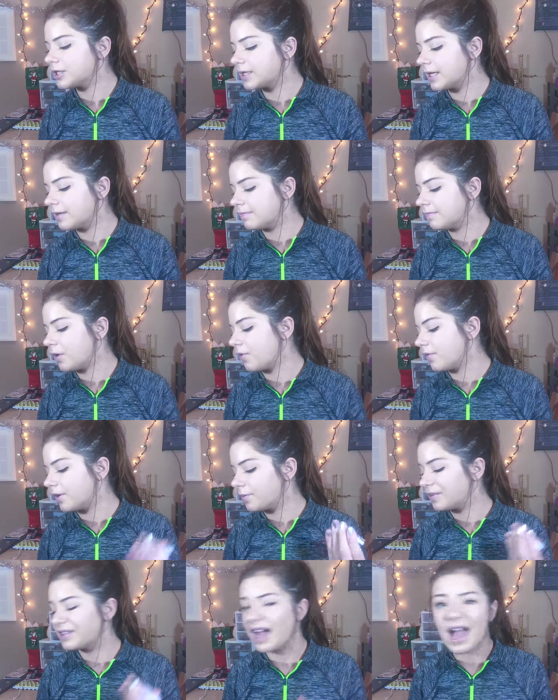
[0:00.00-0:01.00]
just get
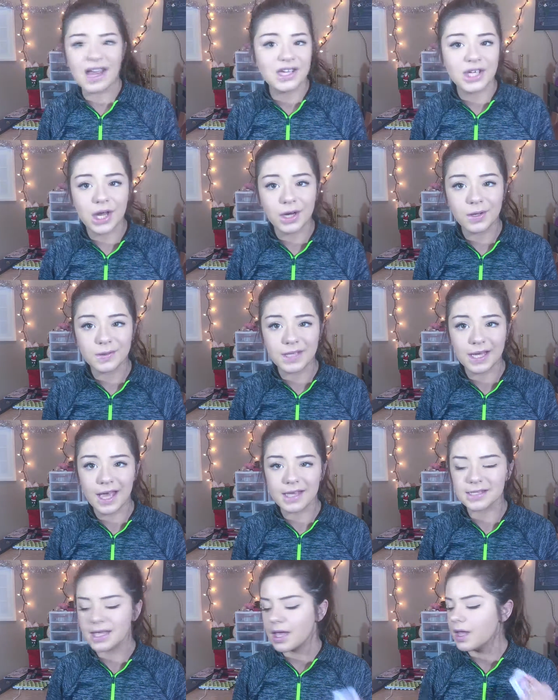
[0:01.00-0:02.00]
over with the eyeshadows, I
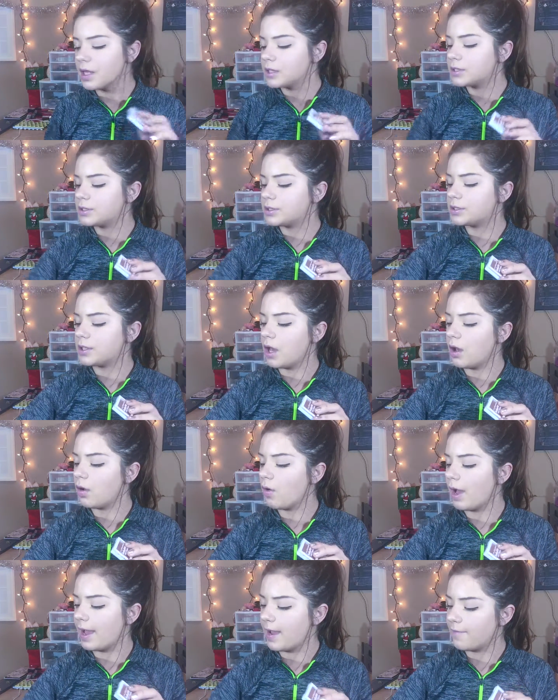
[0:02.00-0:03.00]
guess.
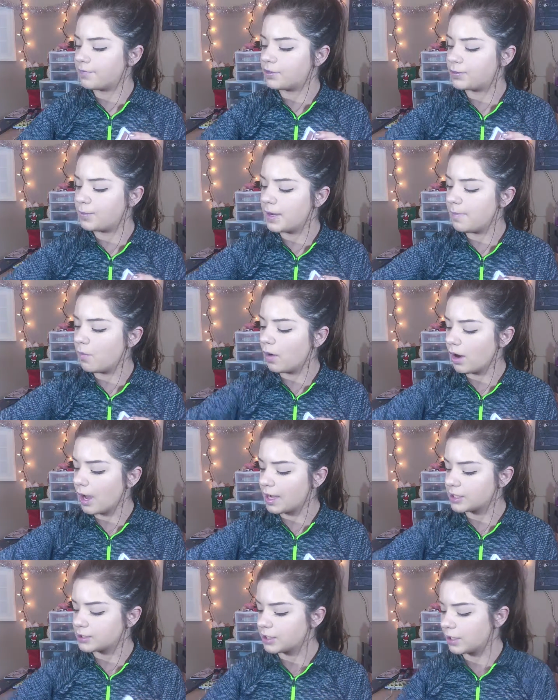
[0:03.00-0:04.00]
So I have three more
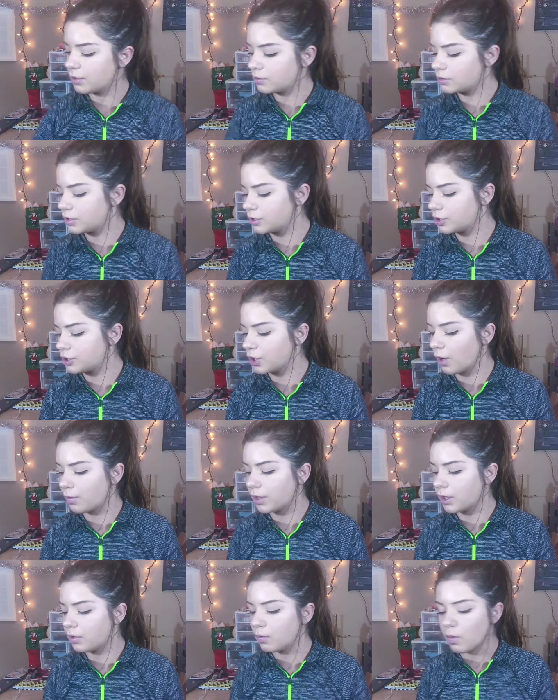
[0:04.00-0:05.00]
eyeshadows to show
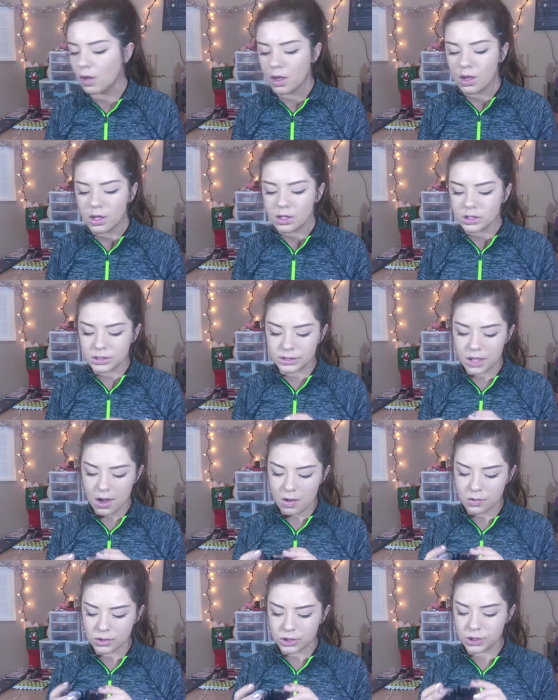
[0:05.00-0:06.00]
you.
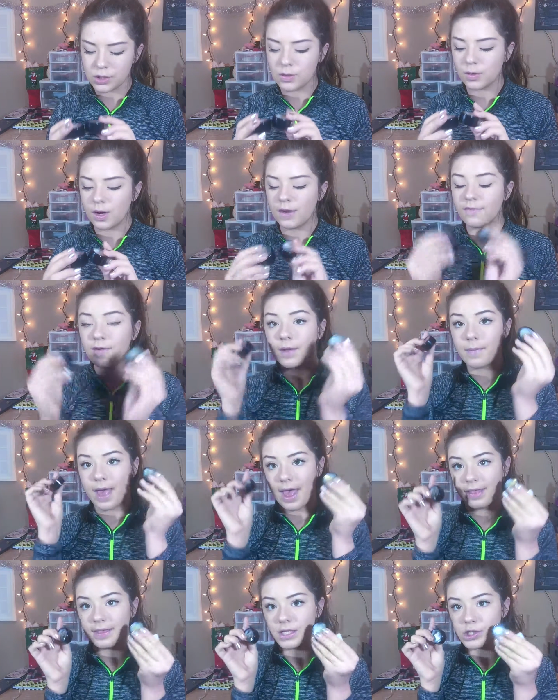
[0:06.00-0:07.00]
So two are from
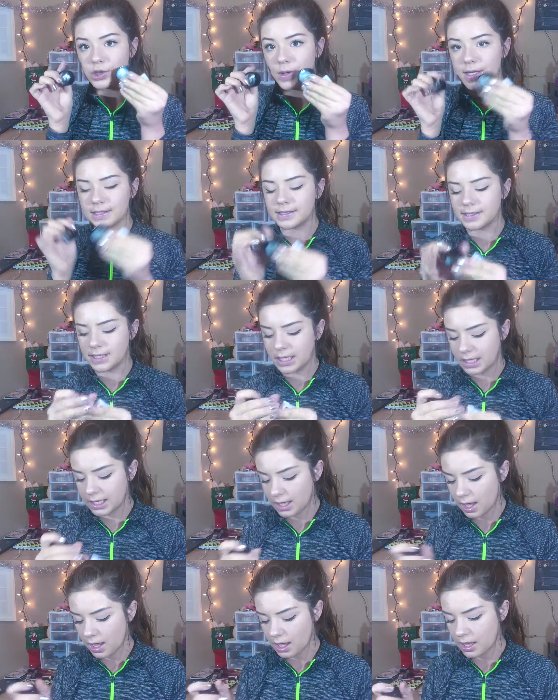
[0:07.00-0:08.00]
Ellen
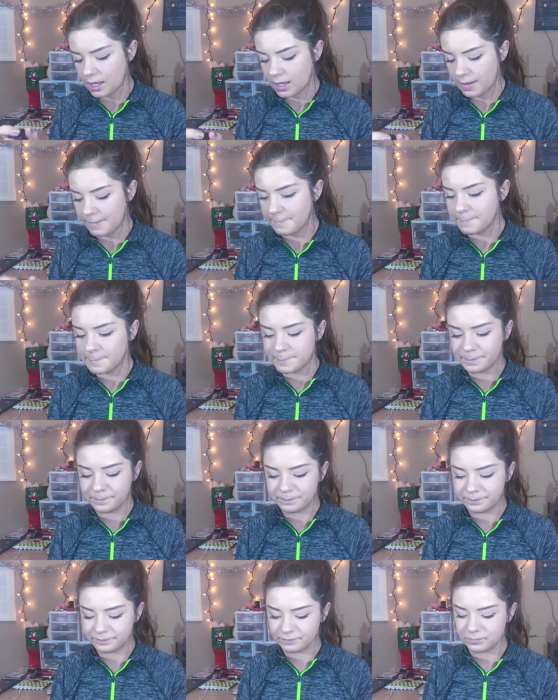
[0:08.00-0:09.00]
Tracy.
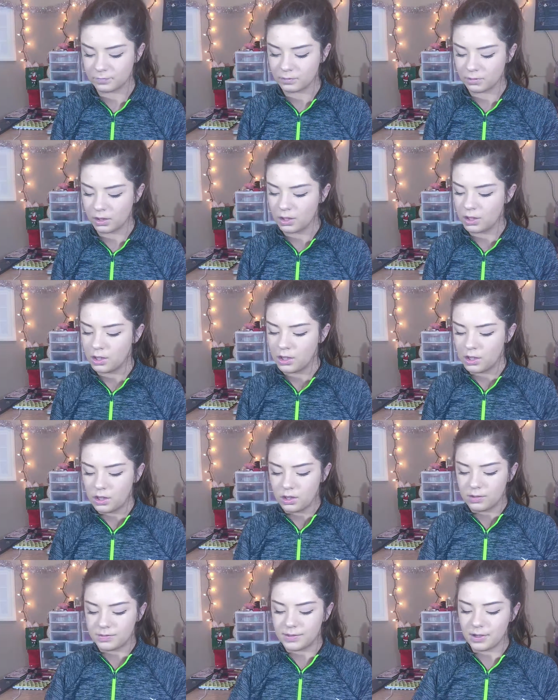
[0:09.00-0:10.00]

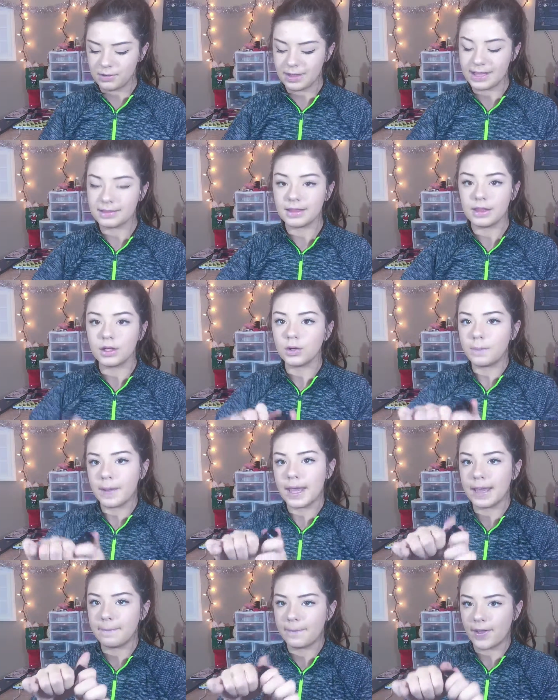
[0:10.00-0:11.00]
They're like the little
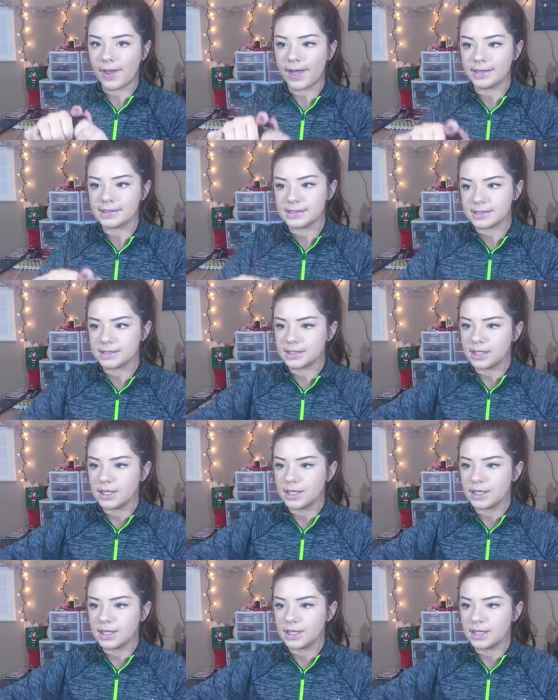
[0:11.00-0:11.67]
paint pots.